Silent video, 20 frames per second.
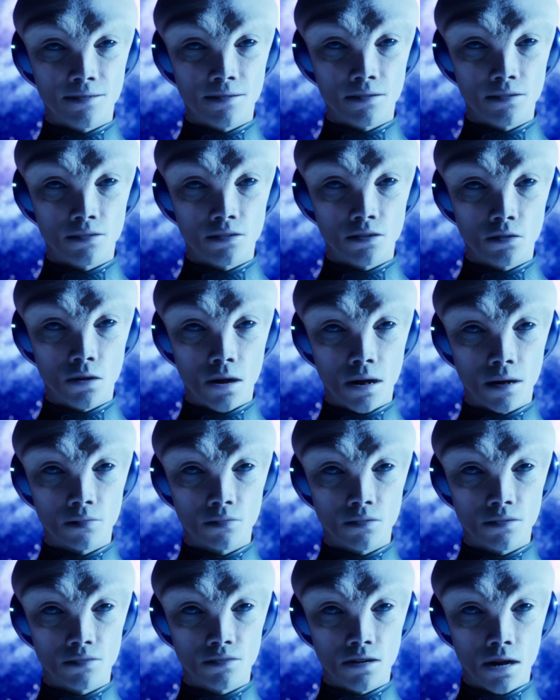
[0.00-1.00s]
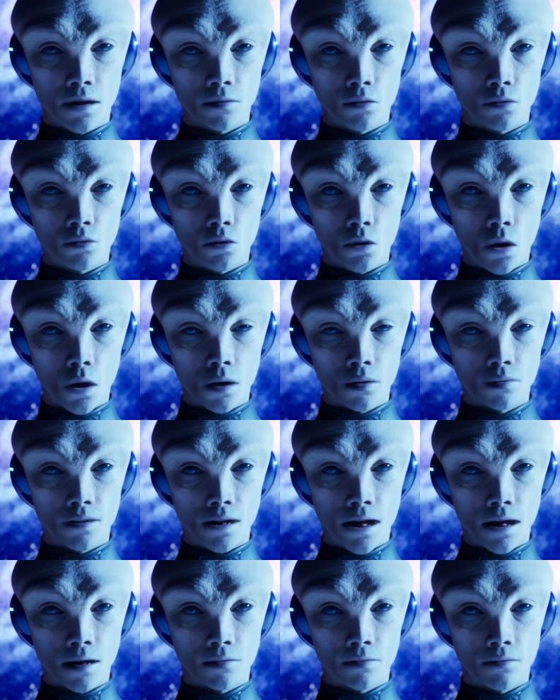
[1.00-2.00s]
If you like this type of
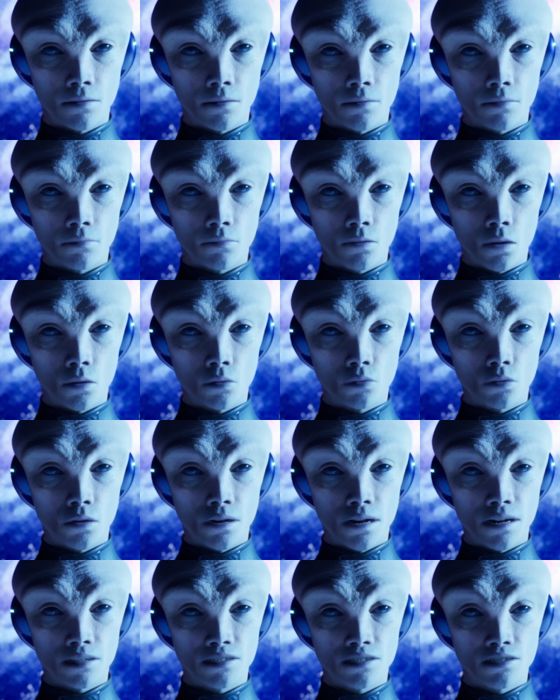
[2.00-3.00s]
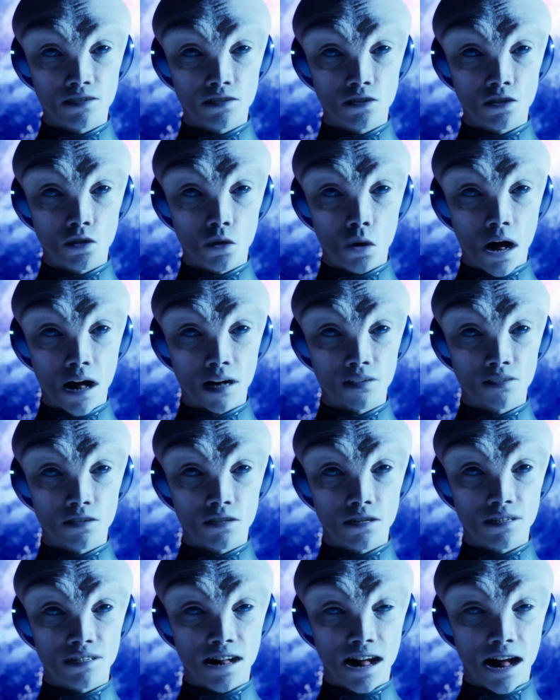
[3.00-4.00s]
content, don't forget to subscribe
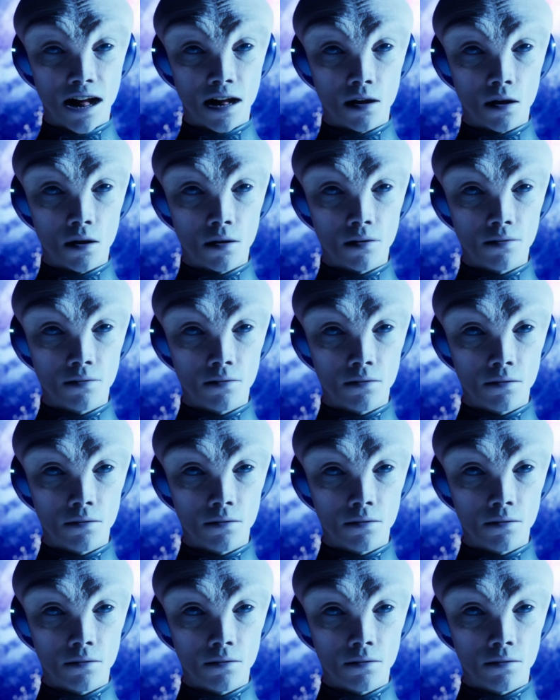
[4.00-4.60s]
to the channel.